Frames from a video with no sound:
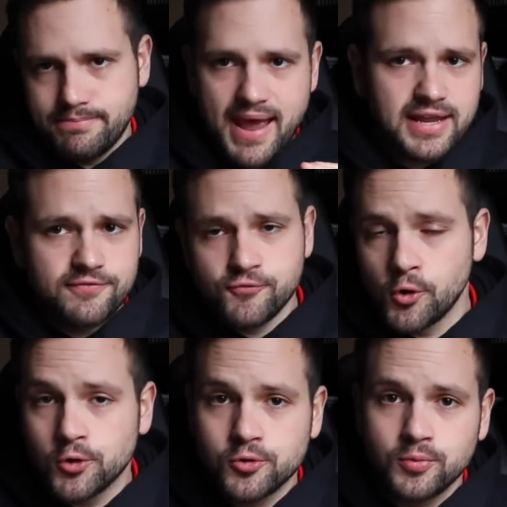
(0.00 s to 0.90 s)
back and
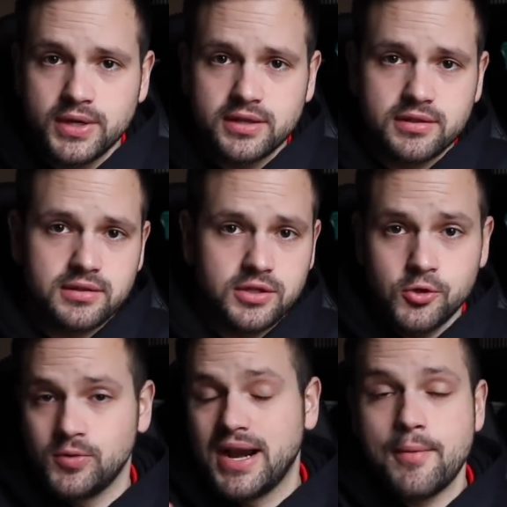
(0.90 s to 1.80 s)
forth with
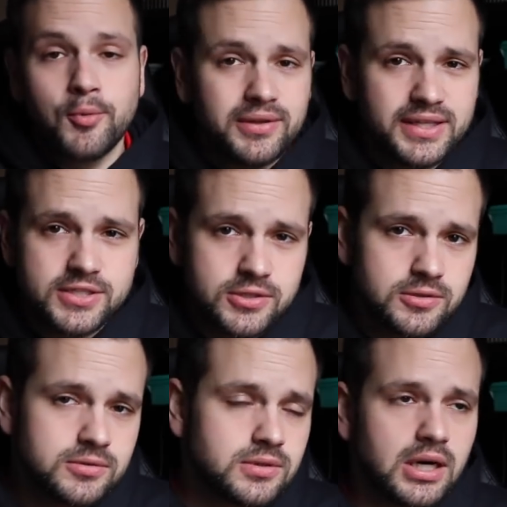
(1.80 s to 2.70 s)
you when I'm willing to.
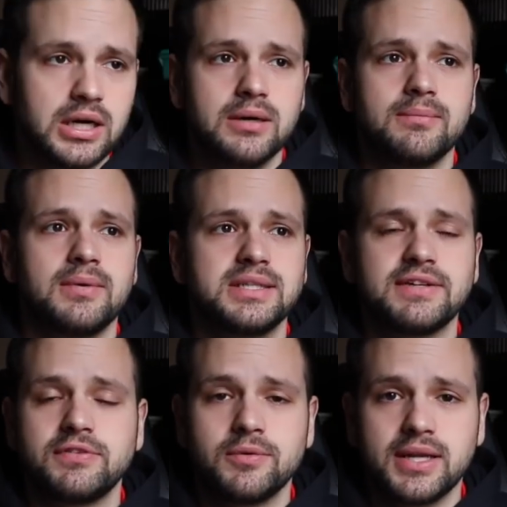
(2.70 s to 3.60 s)
Um, I
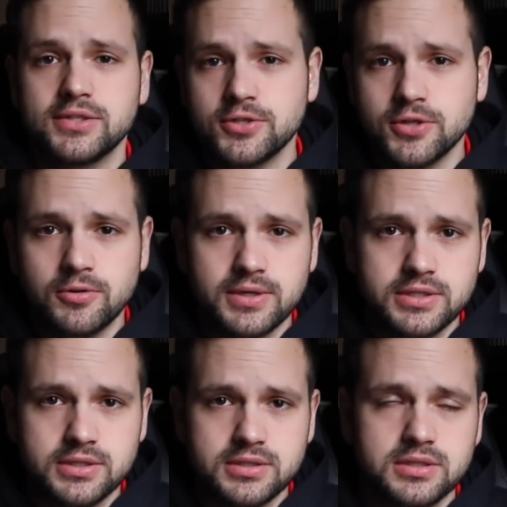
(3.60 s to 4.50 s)
definitely want to answer your
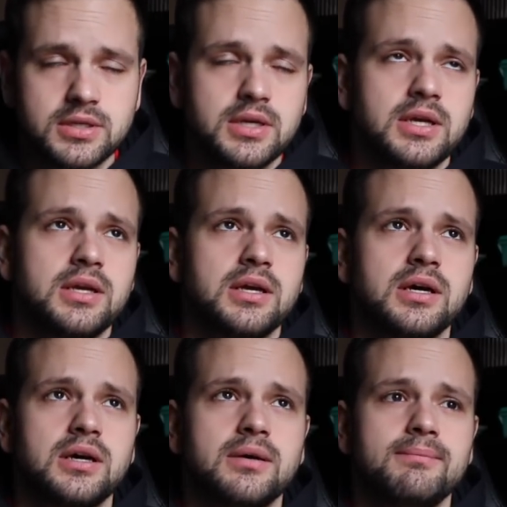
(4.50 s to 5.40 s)
questions.
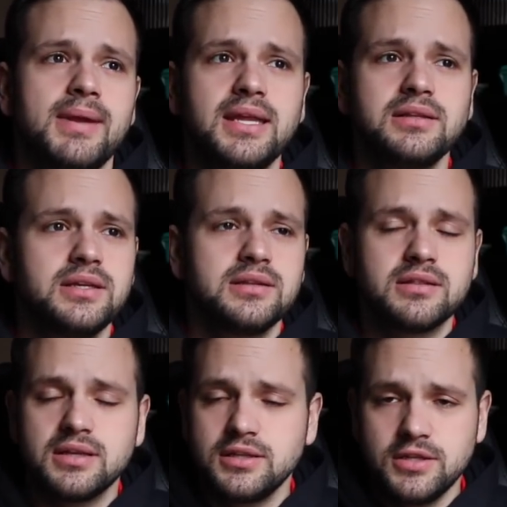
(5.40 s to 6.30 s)
Uh, mainly, the
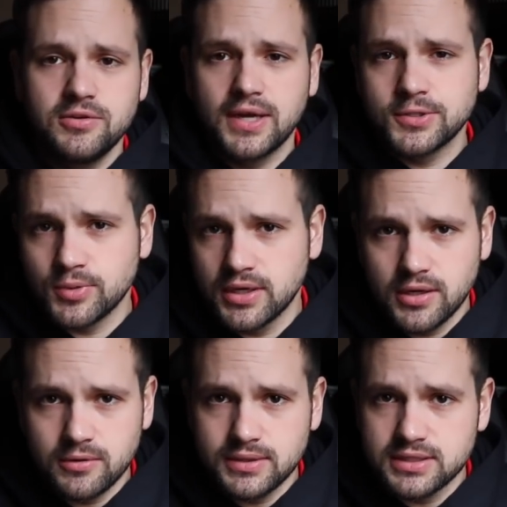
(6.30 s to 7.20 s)
thing that you guys want to
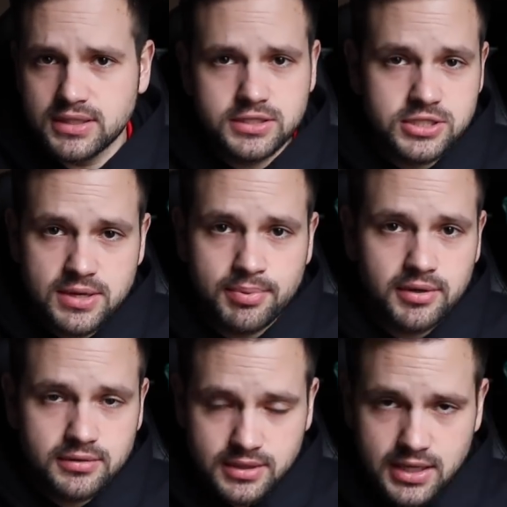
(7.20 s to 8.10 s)
know is it's
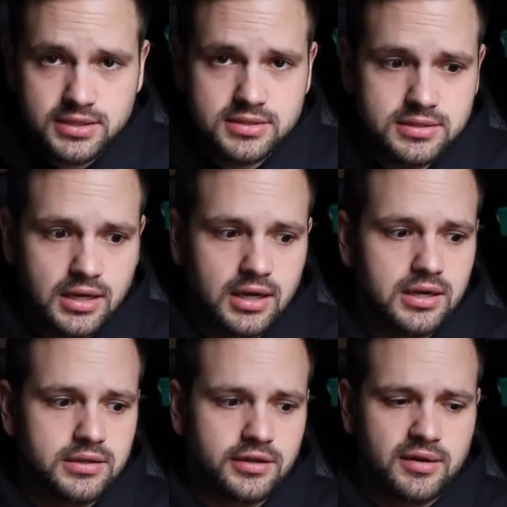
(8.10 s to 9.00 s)
cheaper. Yes,
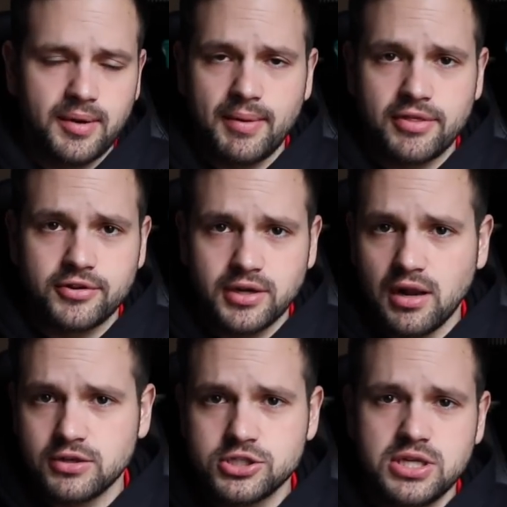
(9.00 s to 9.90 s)
uh, they're going to be about
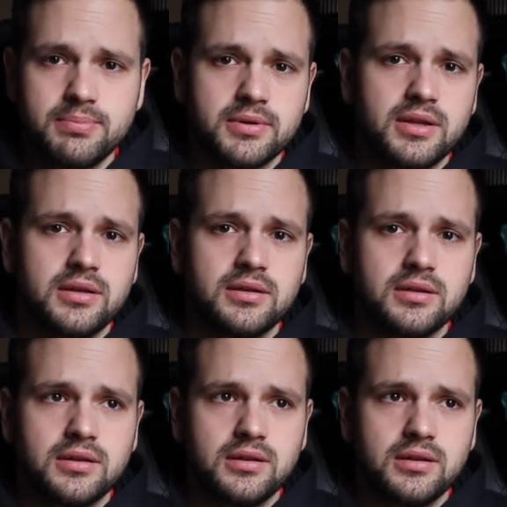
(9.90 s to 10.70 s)
$30 cheaper than